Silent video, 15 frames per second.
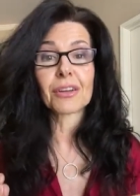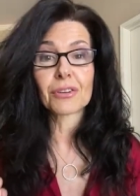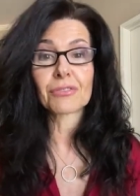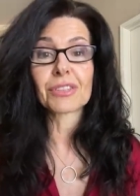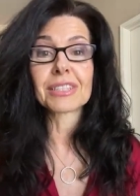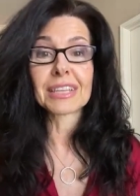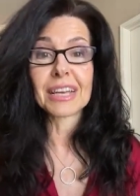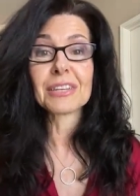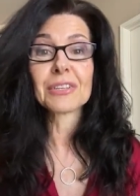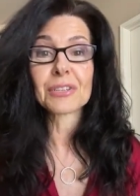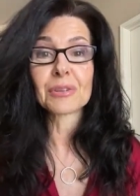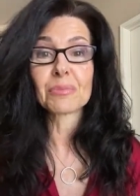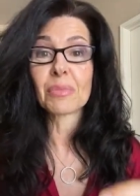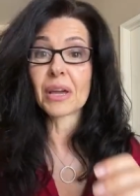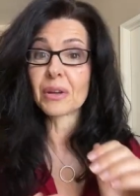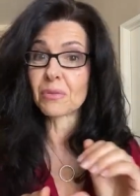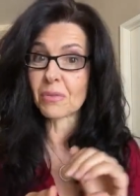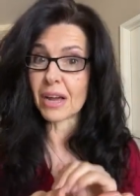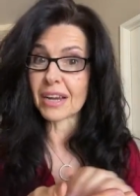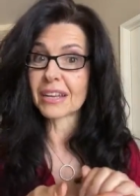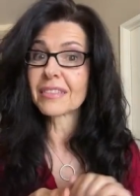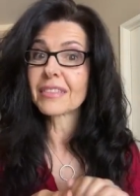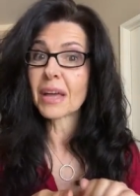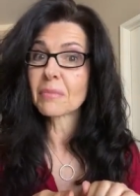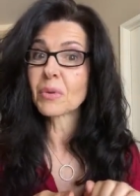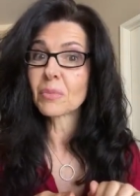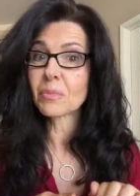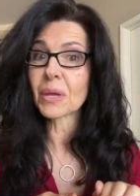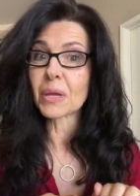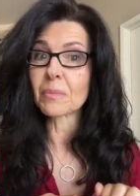a lot of attention by writing
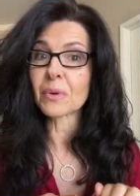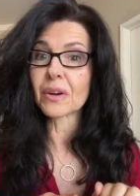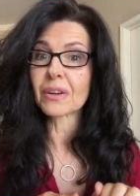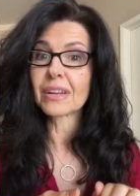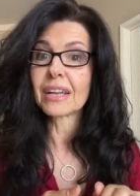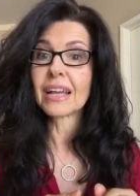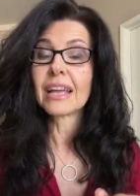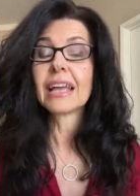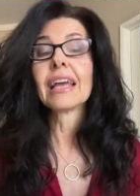them on paper